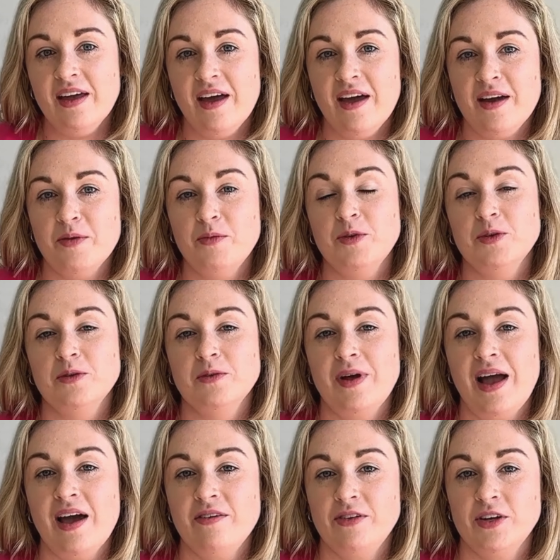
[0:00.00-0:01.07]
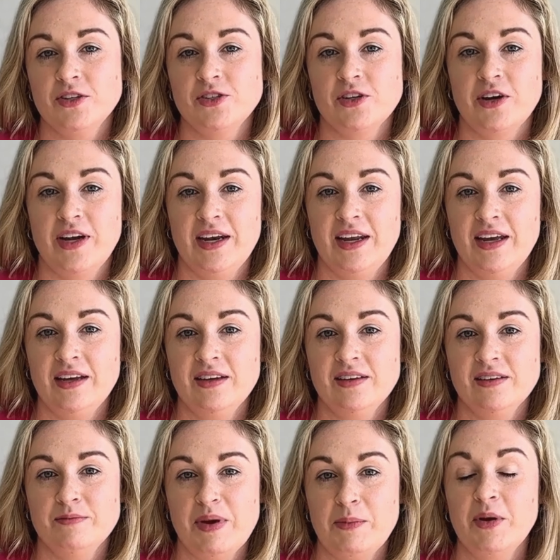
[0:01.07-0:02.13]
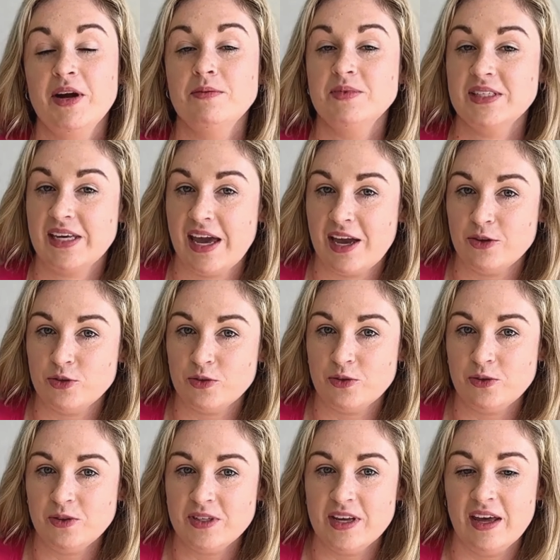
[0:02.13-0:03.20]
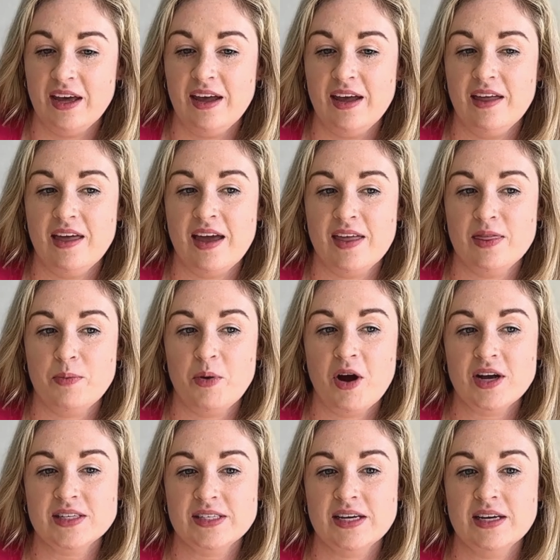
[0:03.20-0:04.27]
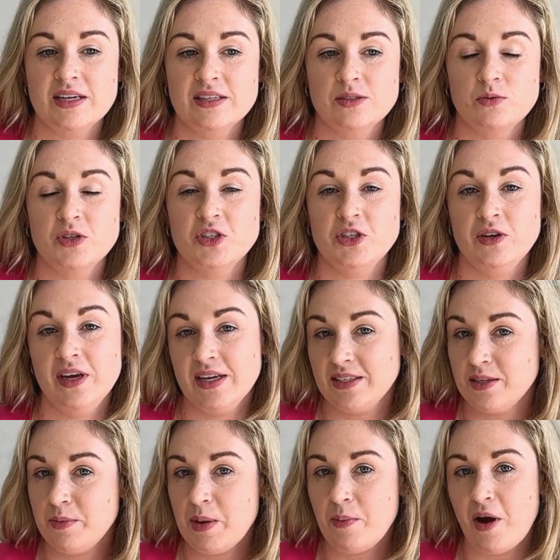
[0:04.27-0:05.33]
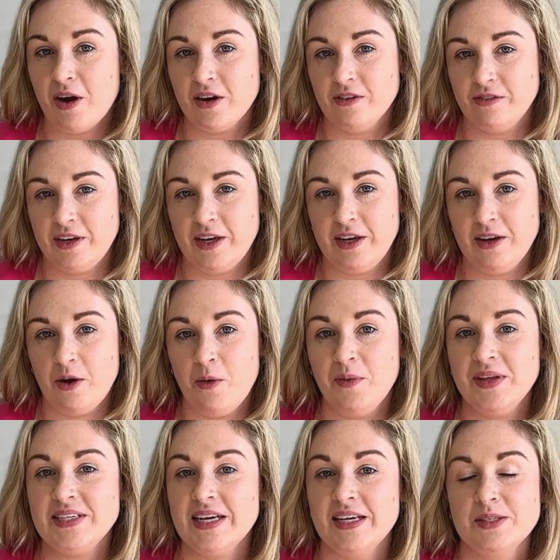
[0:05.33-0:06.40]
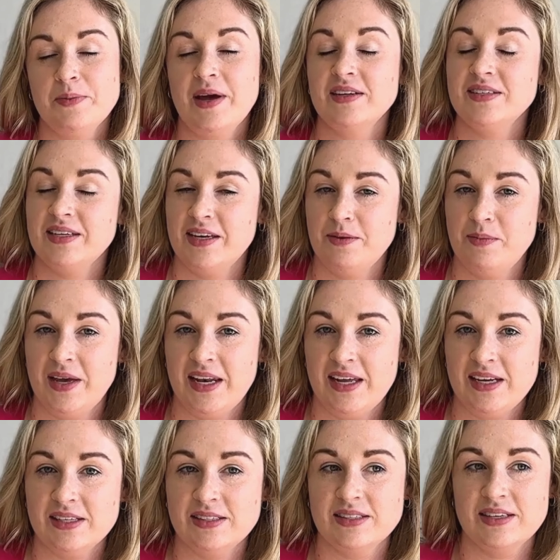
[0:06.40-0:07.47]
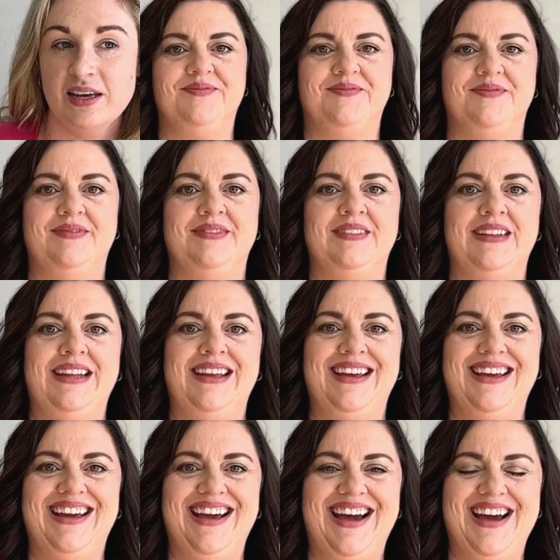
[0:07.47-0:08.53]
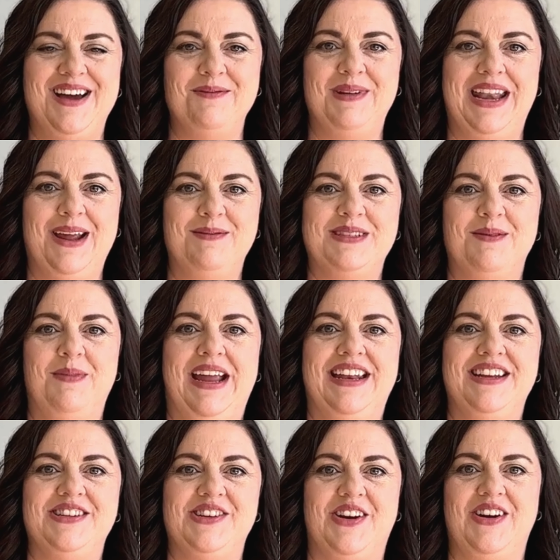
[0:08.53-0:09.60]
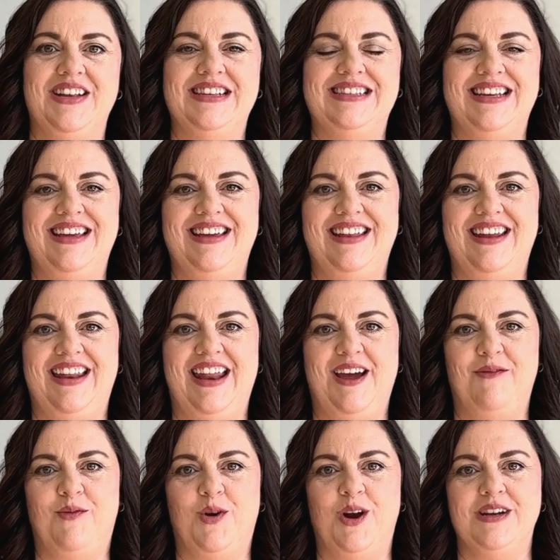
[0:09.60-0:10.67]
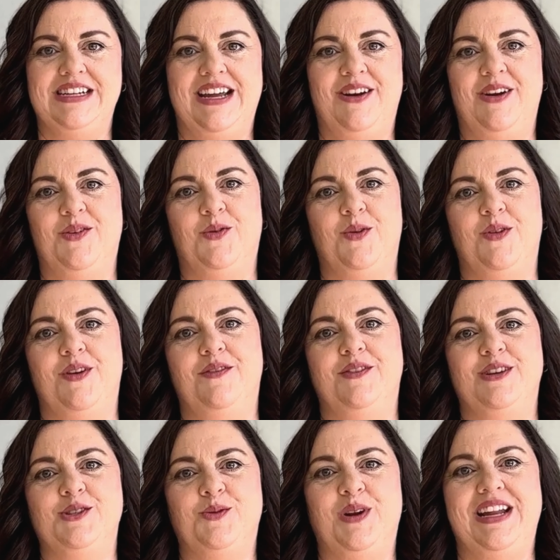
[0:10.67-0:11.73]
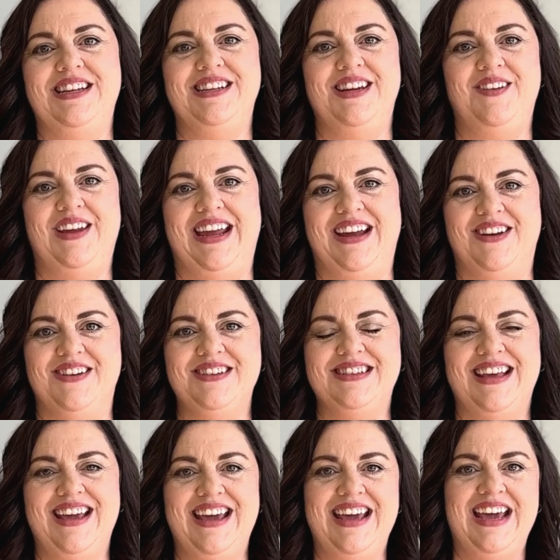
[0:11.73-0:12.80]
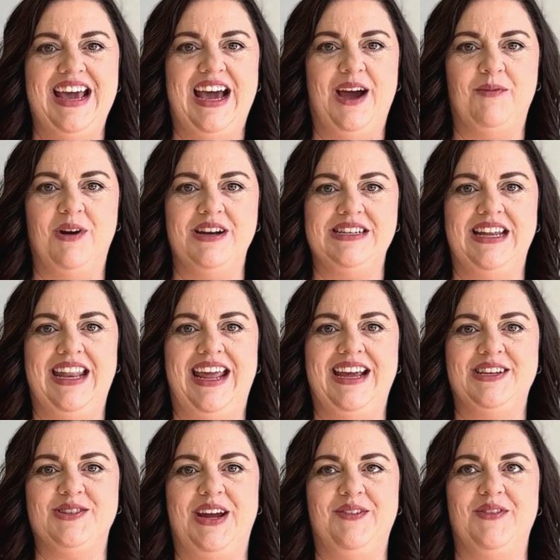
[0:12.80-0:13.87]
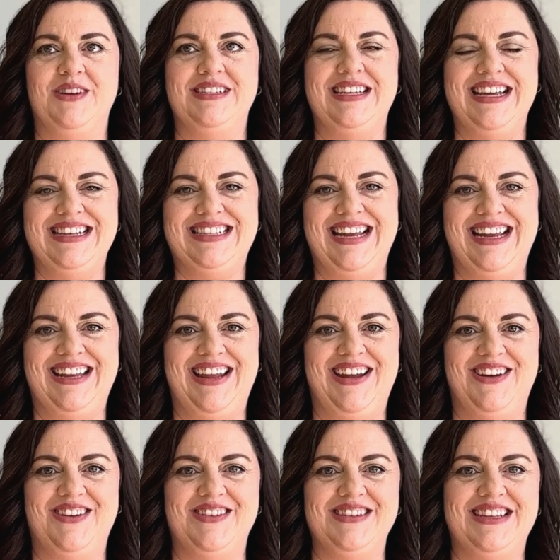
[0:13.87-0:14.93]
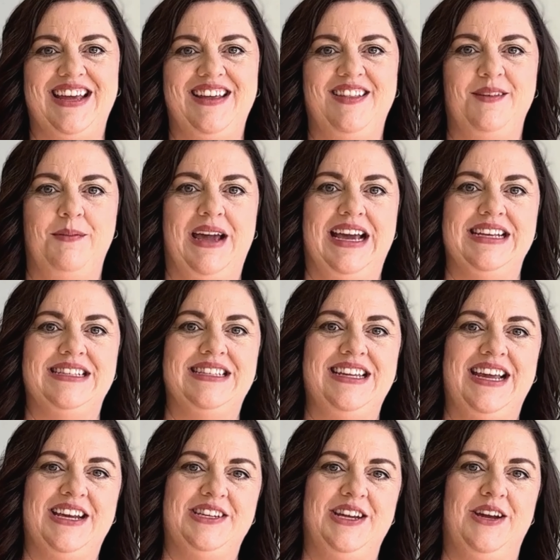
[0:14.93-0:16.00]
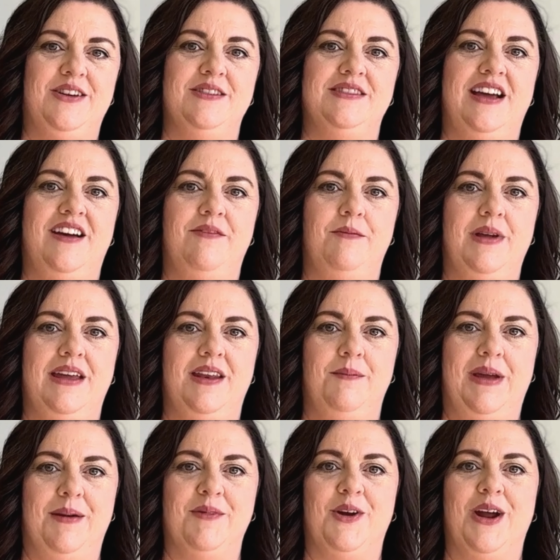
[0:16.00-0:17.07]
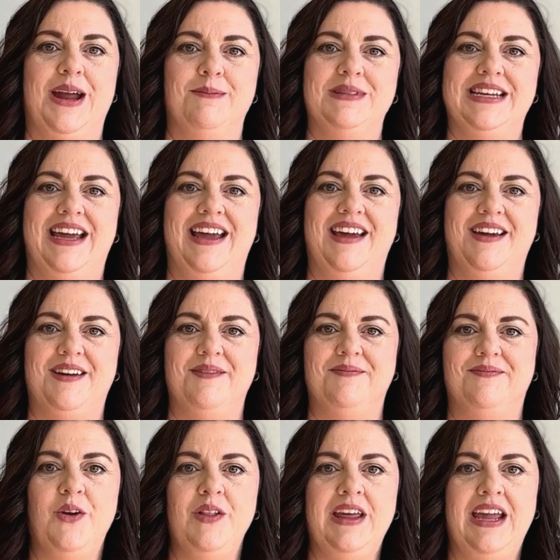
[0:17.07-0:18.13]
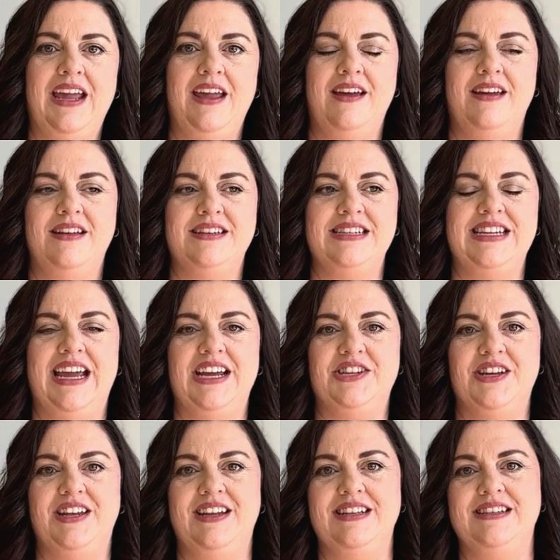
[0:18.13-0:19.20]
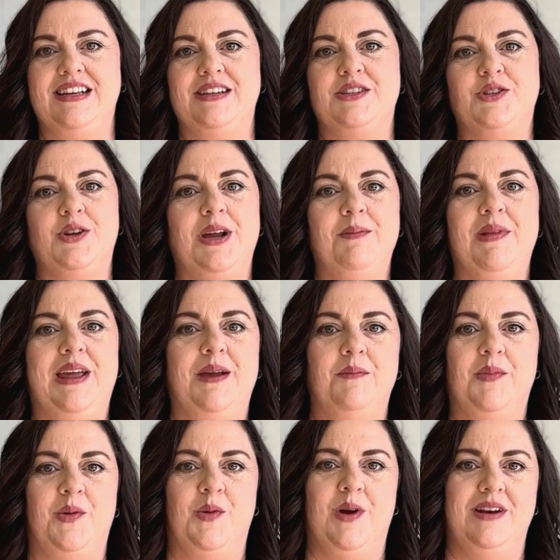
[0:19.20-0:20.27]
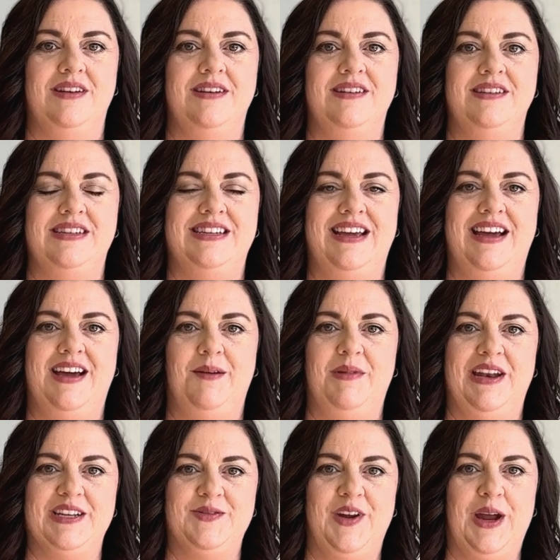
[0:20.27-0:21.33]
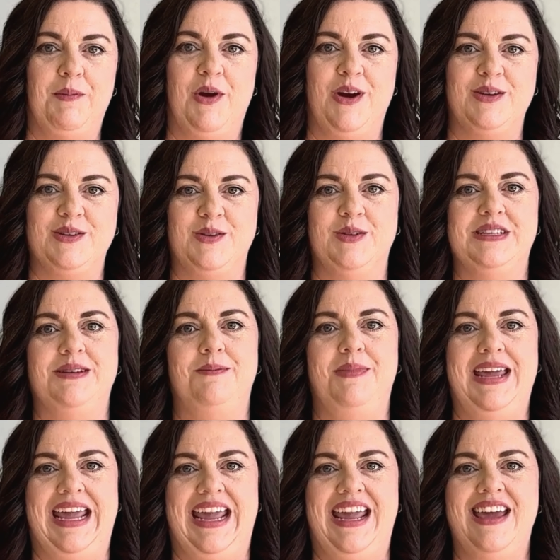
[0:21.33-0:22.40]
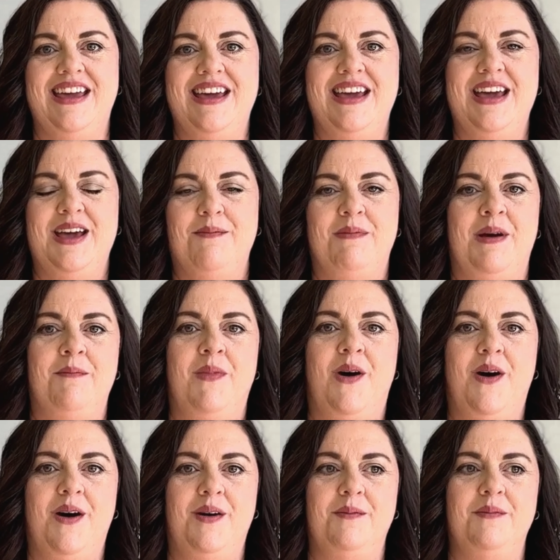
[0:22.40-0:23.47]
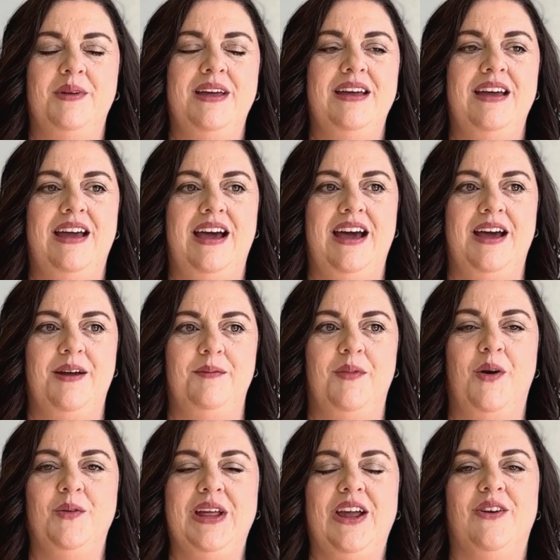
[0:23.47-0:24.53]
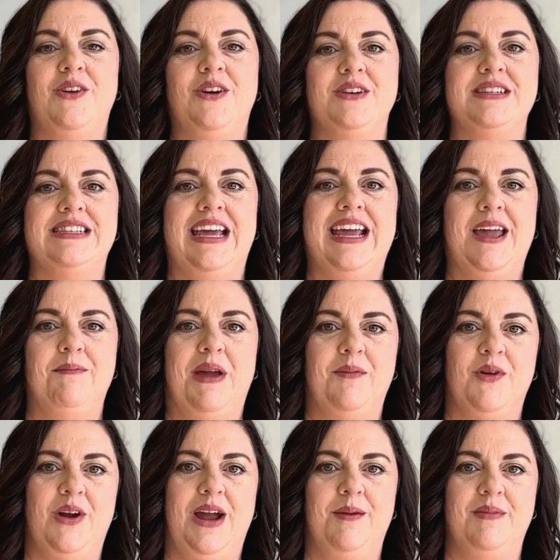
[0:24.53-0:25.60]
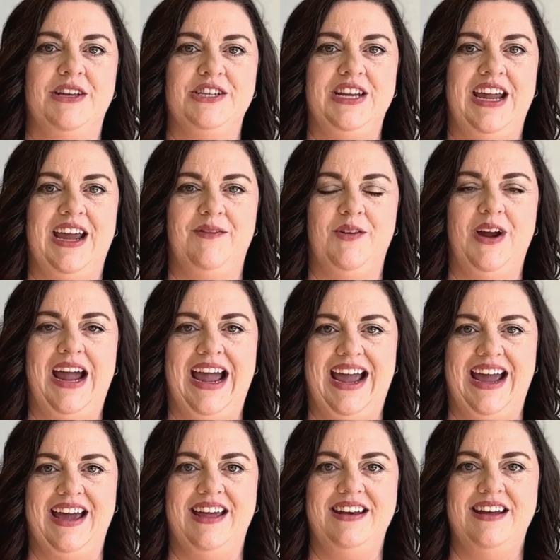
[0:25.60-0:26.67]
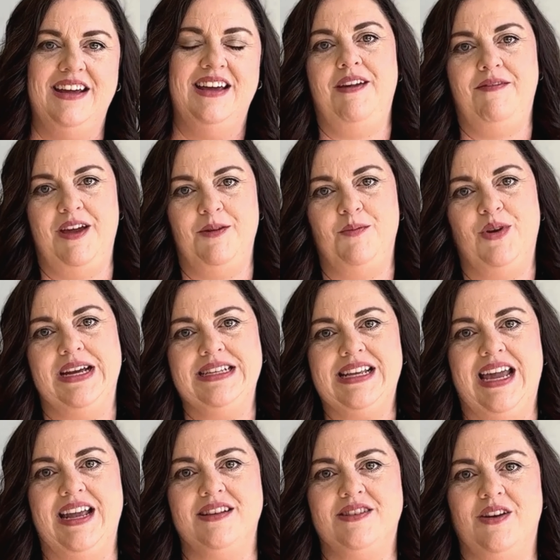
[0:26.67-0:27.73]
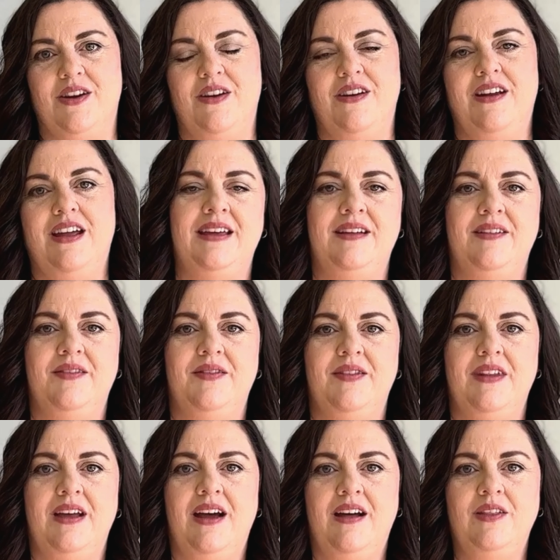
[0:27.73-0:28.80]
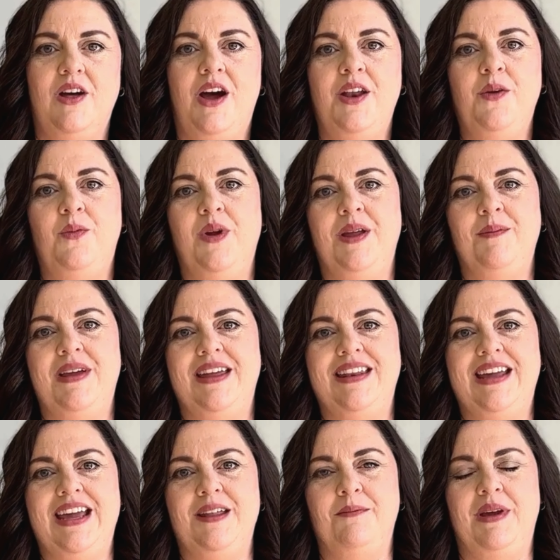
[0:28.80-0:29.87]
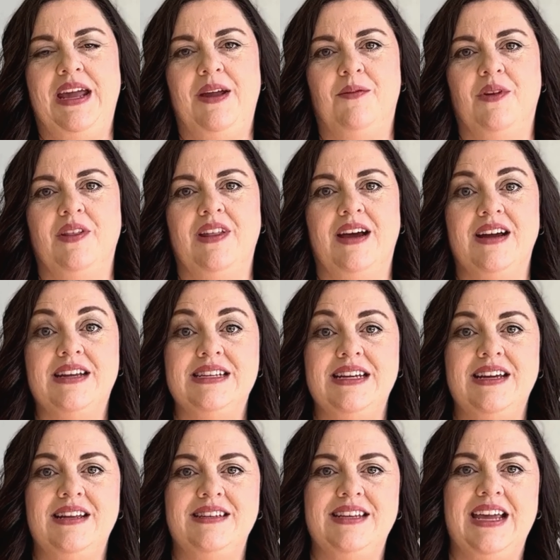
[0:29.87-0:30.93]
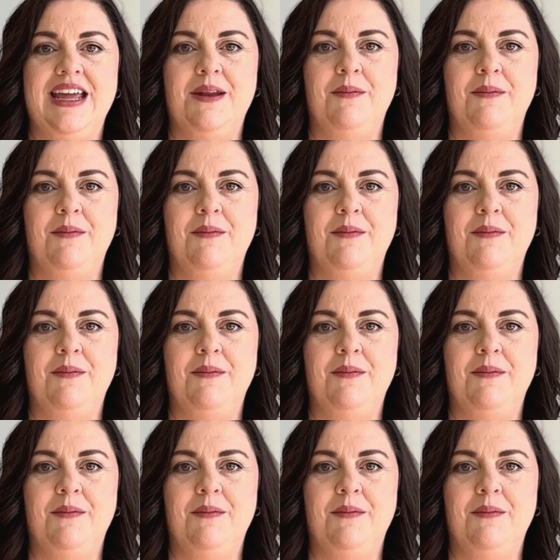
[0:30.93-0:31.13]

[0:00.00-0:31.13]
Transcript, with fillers: Um, we'll have your screening mammogram scheduled and the process, once you get to mammography, only takes about 10 minutes. Hi, my name is Amanda Johnson and I've worked here at Northern for 22 years. I worked in x-ray for 16 years and the past six years I've been a mammogram tech. Early detection is extremely important um, and it's very personal to me. My mom, um, only on her second mammogram that she ever had, they found breast cancer a lot of women can be reluctant to get a